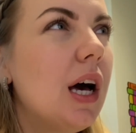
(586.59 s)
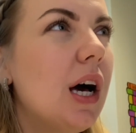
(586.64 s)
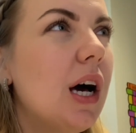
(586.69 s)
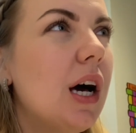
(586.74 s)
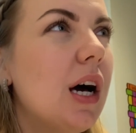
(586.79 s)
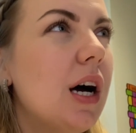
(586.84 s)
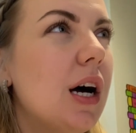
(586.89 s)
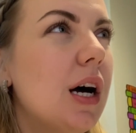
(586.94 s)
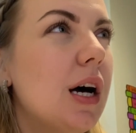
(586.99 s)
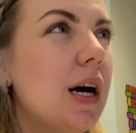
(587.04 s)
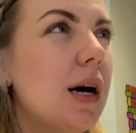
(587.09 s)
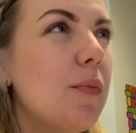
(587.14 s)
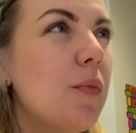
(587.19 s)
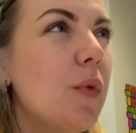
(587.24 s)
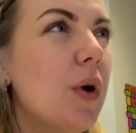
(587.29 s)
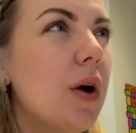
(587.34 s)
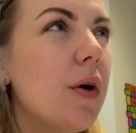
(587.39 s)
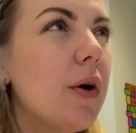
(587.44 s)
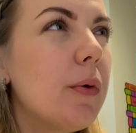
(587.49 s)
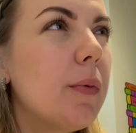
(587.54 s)
Um,
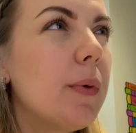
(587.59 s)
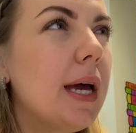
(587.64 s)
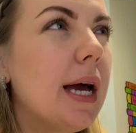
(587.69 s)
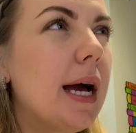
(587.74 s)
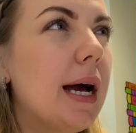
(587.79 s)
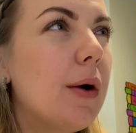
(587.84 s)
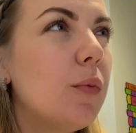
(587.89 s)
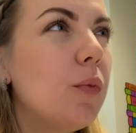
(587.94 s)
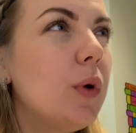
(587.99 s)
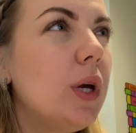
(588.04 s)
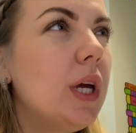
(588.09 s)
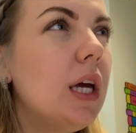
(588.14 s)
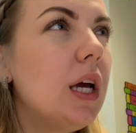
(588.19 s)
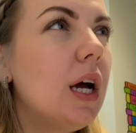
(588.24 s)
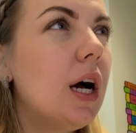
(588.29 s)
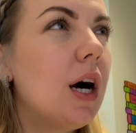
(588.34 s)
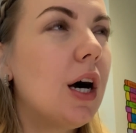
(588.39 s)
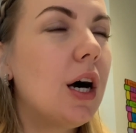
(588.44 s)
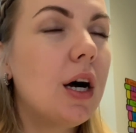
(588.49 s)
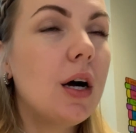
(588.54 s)
where are we at? We
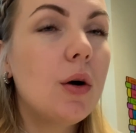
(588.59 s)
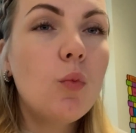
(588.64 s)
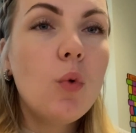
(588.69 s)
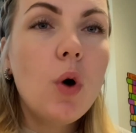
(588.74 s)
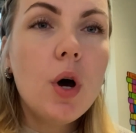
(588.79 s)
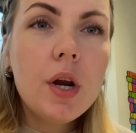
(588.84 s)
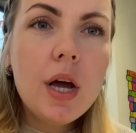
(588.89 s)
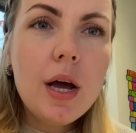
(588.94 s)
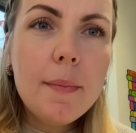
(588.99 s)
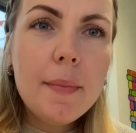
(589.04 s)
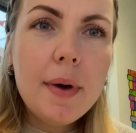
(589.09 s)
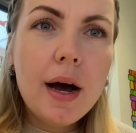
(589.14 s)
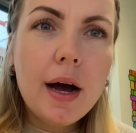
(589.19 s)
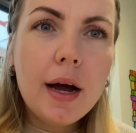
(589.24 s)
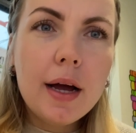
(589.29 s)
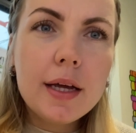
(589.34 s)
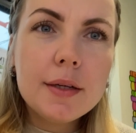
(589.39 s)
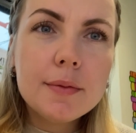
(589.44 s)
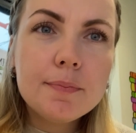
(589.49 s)
are, what am I?